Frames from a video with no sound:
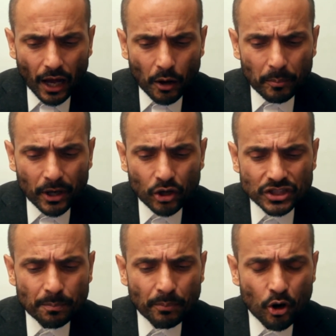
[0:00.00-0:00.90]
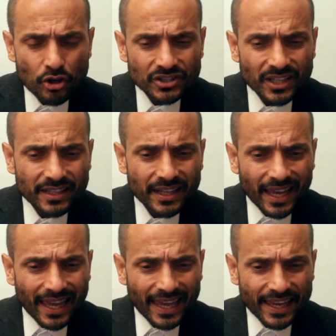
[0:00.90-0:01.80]
because a person
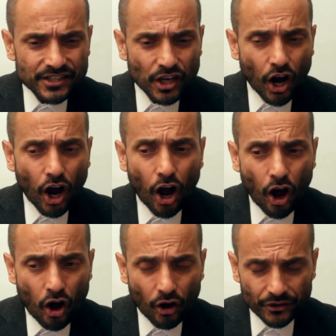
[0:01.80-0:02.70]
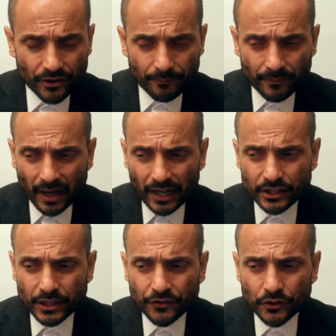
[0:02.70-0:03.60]
is hard, I don't
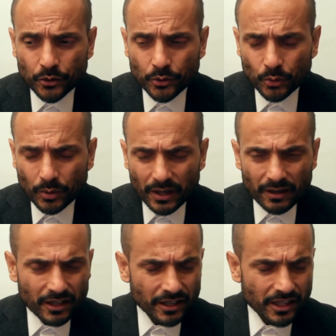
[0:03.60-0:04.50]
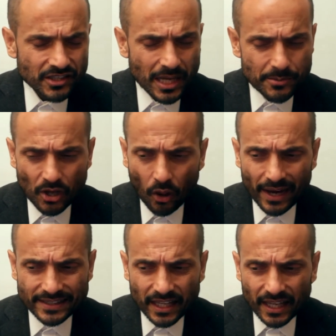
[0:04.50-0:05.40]
know if you can
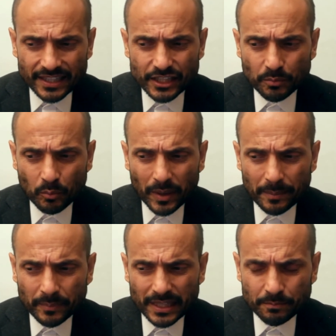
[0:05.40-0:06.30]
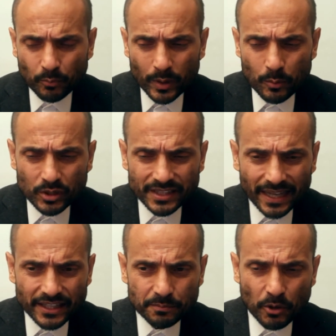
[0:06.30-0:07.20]
conceptualize this, we would say
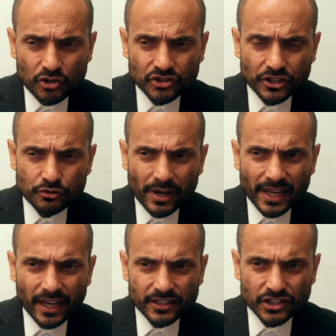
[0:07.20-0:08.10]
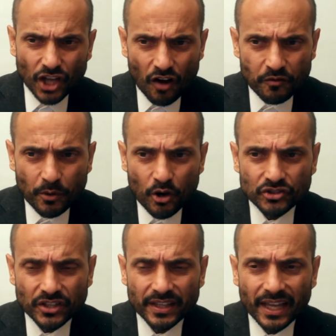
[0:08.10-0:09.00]
this person is really a tough
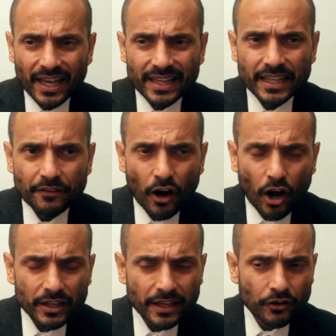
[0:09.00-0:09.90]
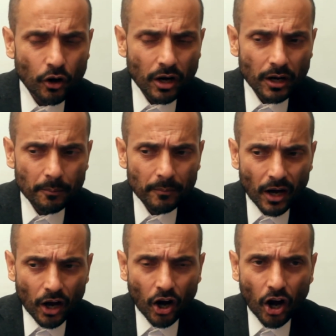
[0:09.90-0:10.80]
person. They've got
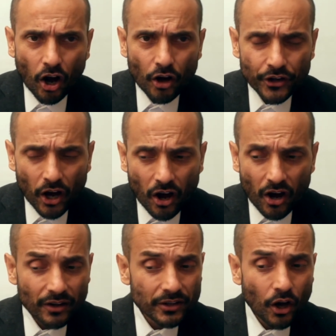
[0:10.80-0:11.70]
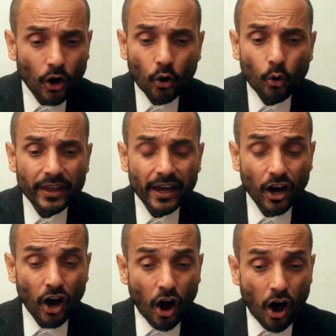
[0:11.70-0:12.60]
a hard heart, or they're
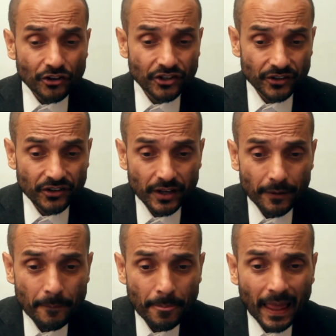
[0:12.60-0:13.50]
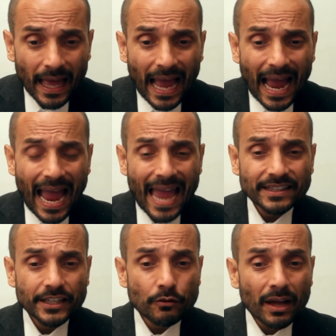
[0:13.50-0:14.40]
hardened
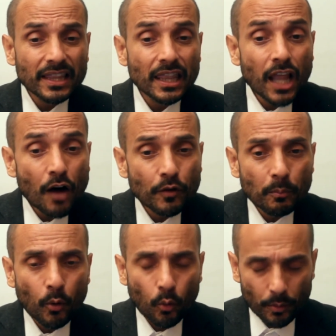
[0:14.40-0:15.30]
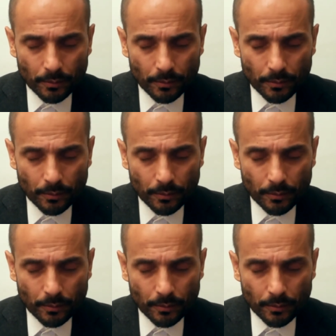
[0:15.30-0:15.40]
and they're unlovable.